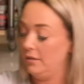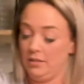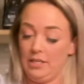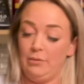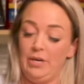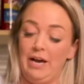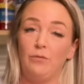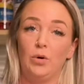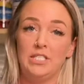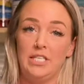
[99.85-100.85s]
And then we got
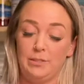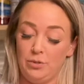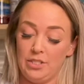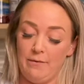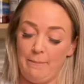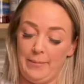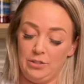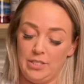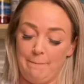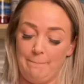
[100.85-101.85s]
4 teaspoons of
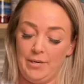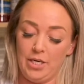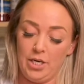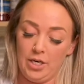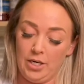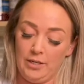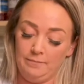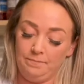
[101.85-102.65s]
melted butter.